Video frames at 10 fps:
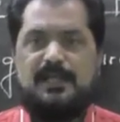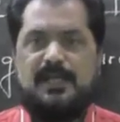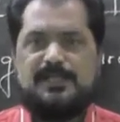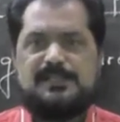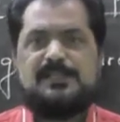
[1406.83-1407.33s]

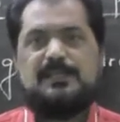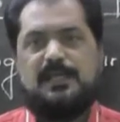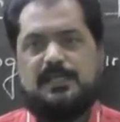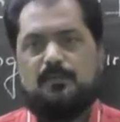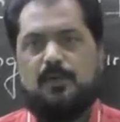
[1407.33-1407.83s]
X
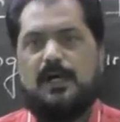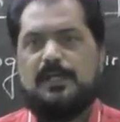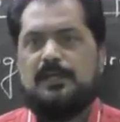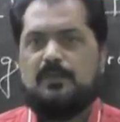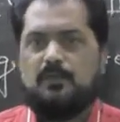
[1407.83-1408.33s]
and
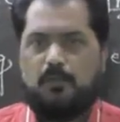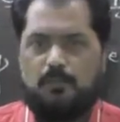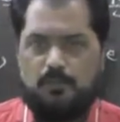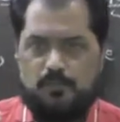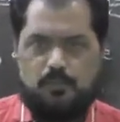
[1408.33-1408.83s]
Y
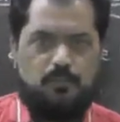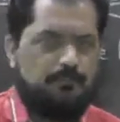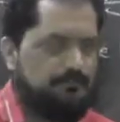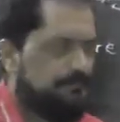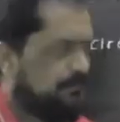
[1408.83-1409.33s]
chromosome.